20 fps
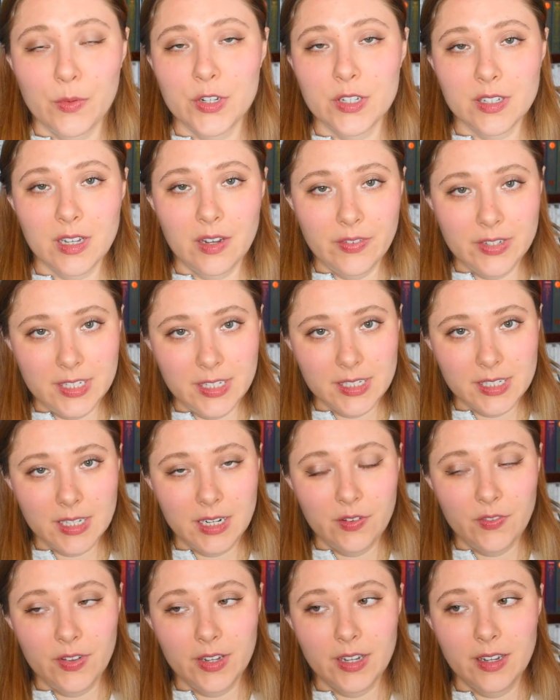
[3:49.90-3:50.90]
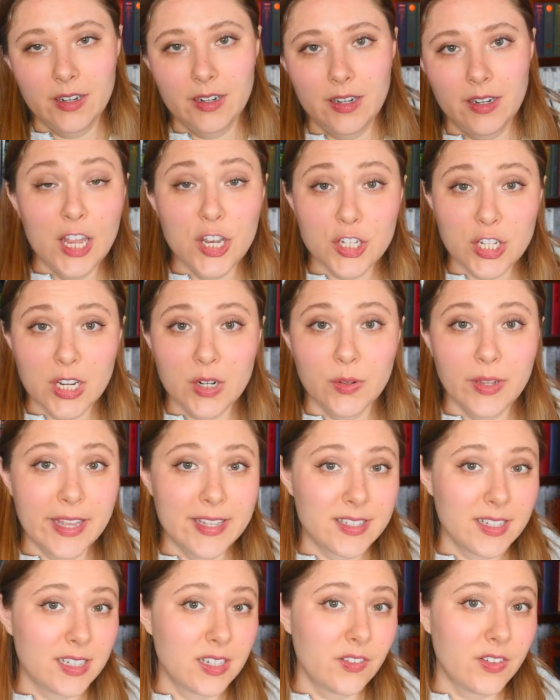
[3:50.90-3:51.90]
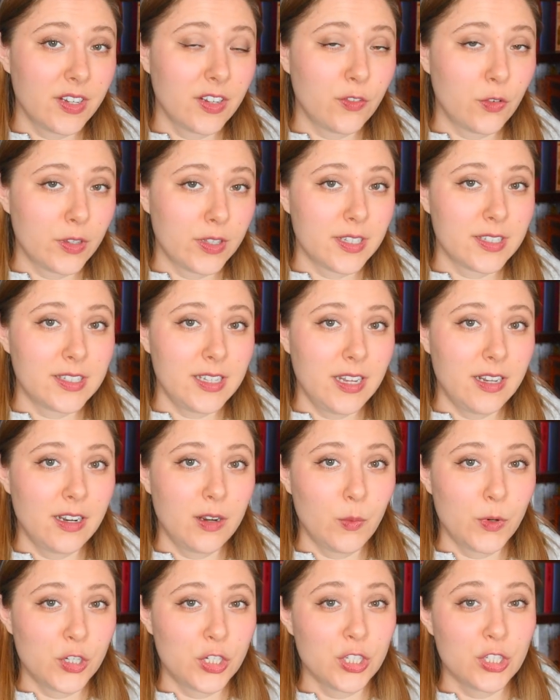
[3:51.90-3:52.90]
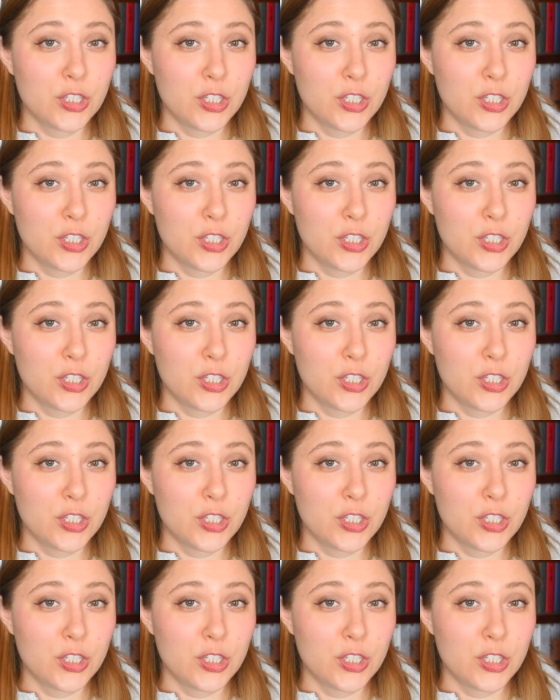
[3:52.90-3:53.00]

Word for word: which is obviously significant in general and significant for the scene in which she's